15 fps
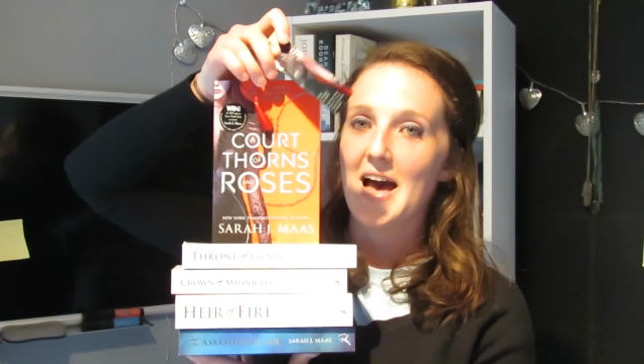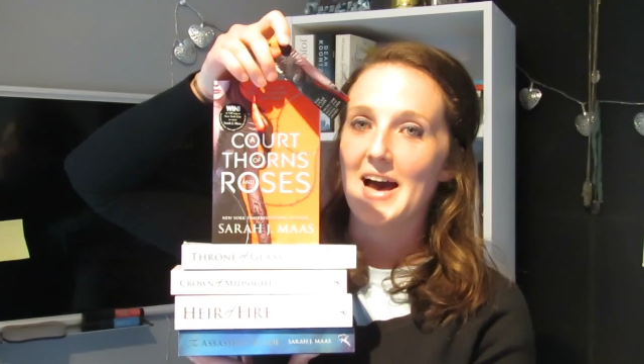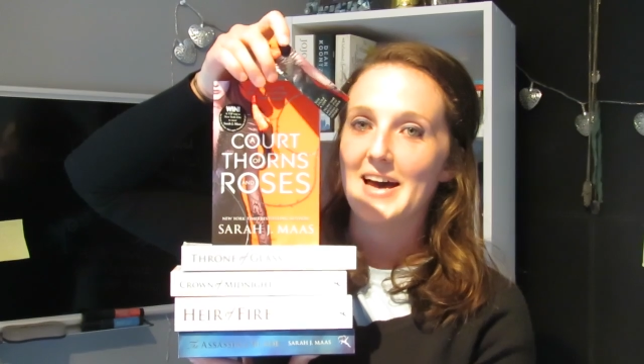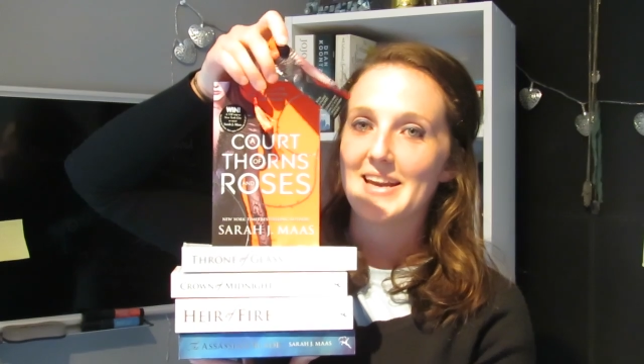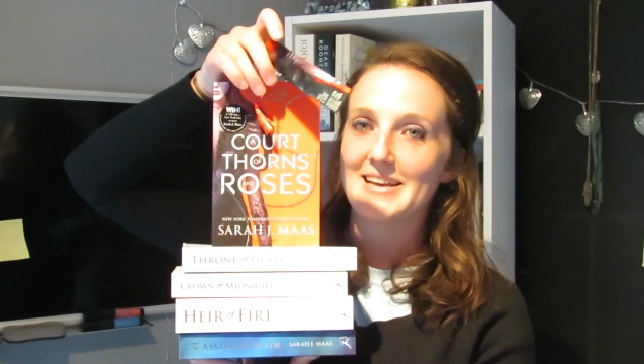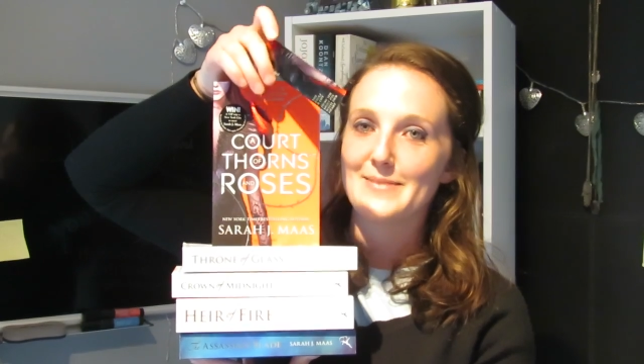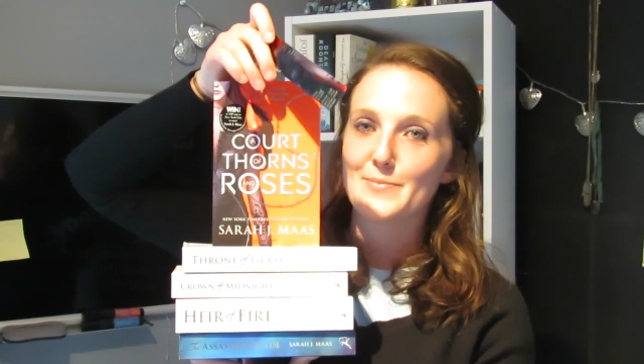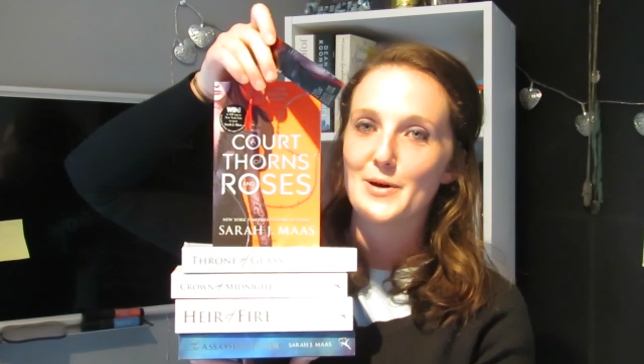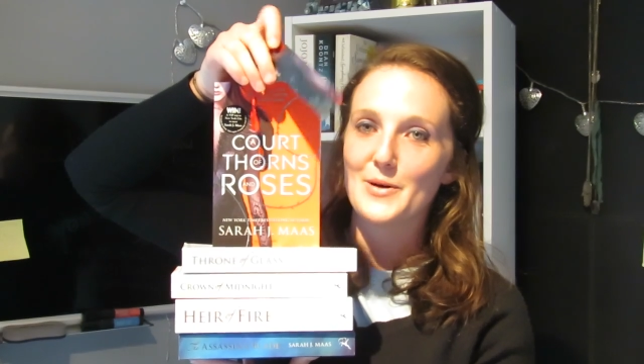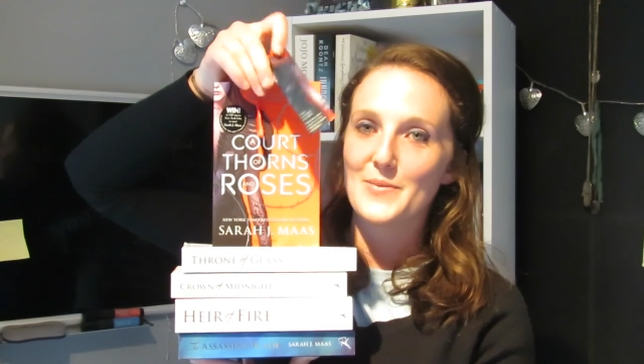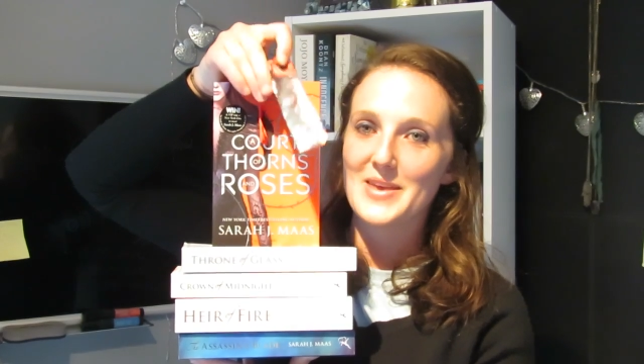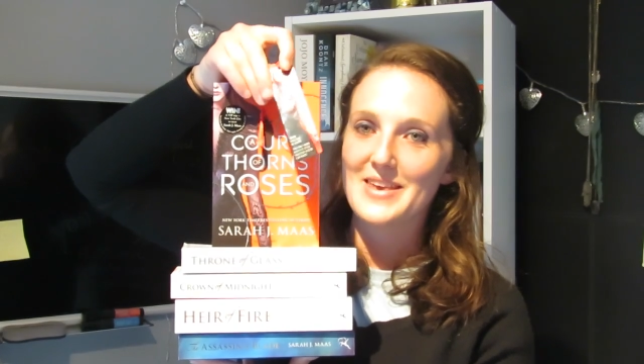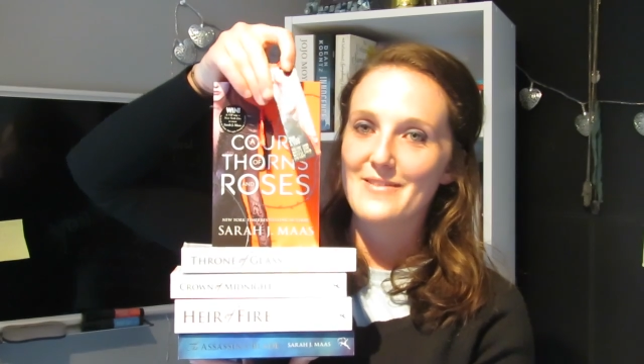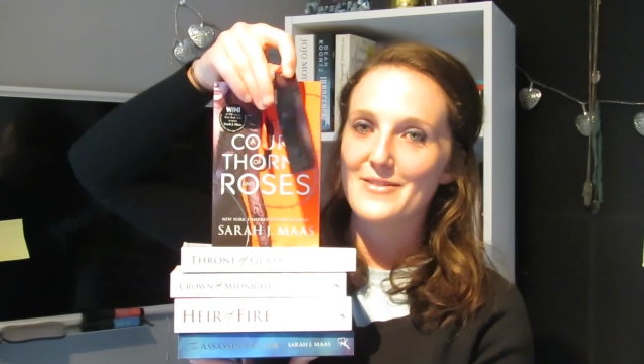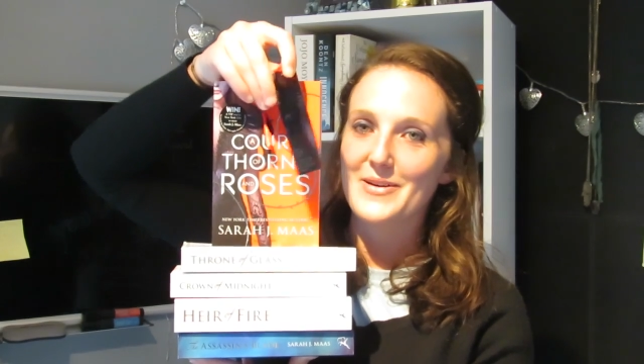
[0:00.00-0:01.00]
and I put a
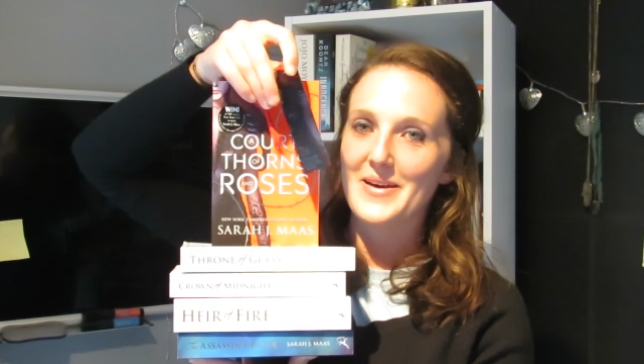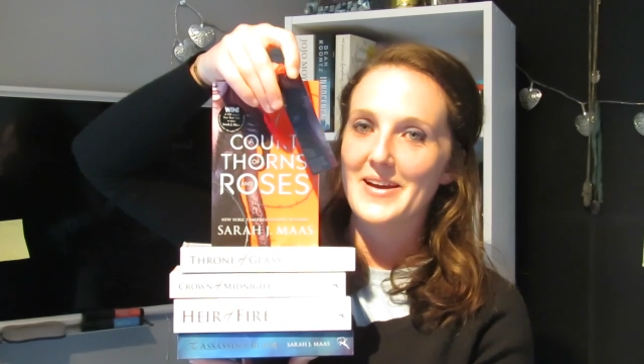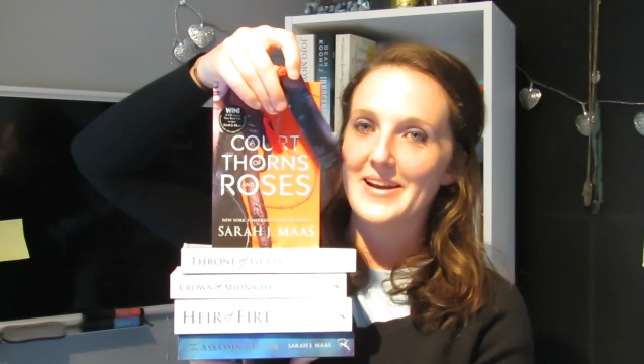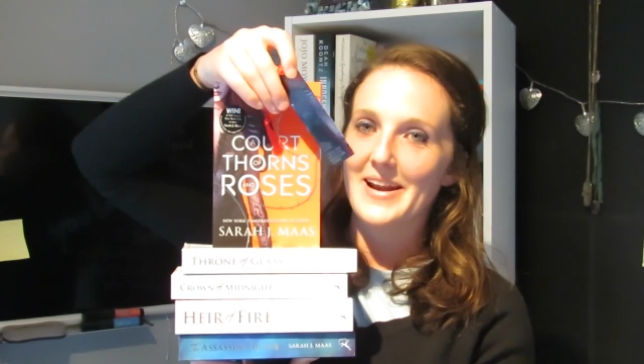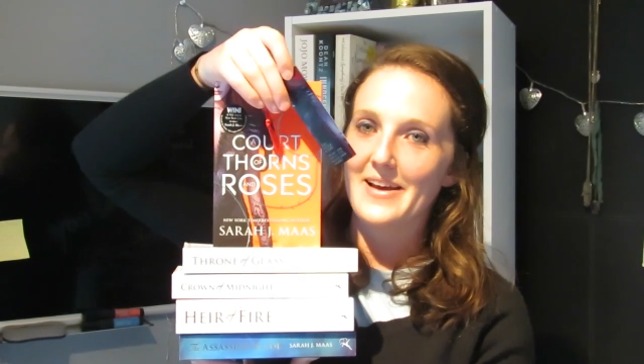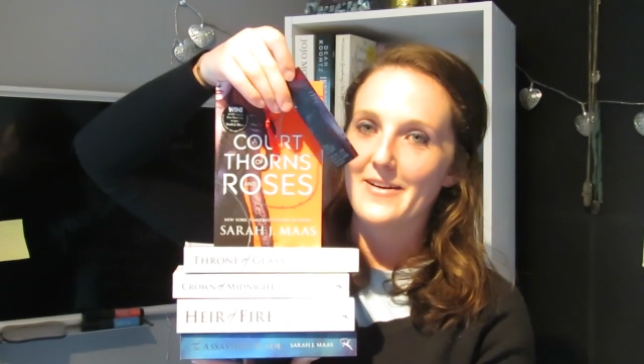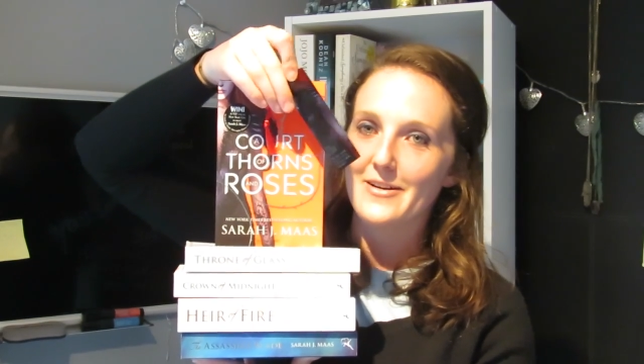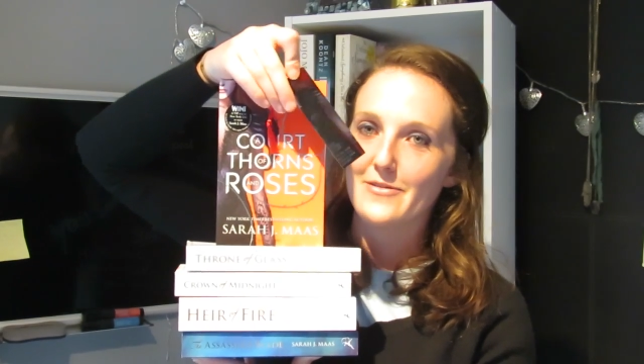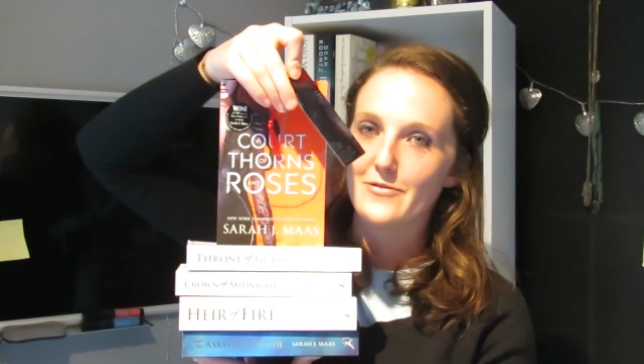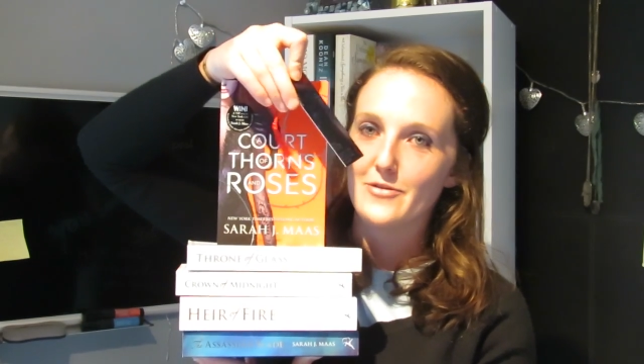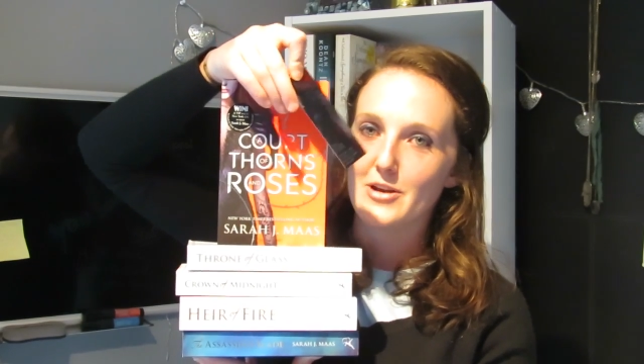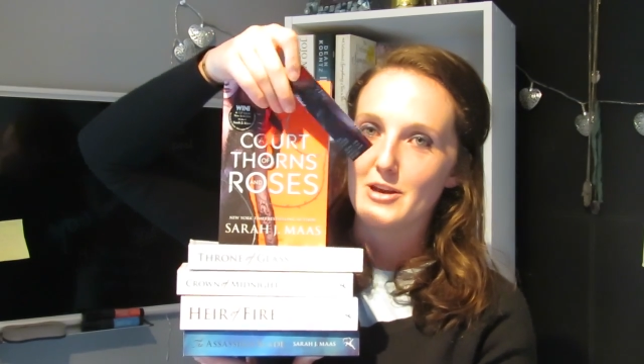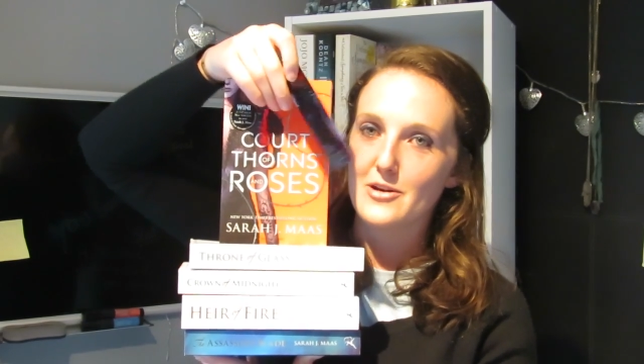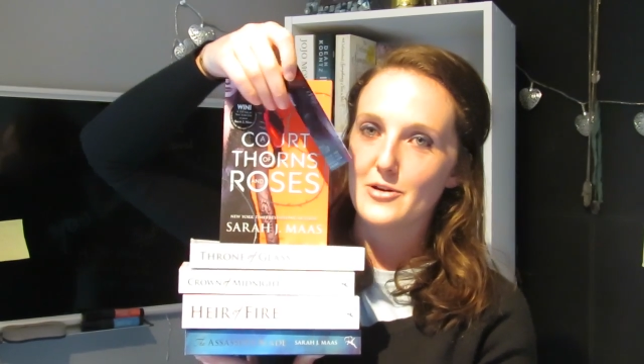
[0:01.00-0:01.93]
wee giveaway in, and I got a free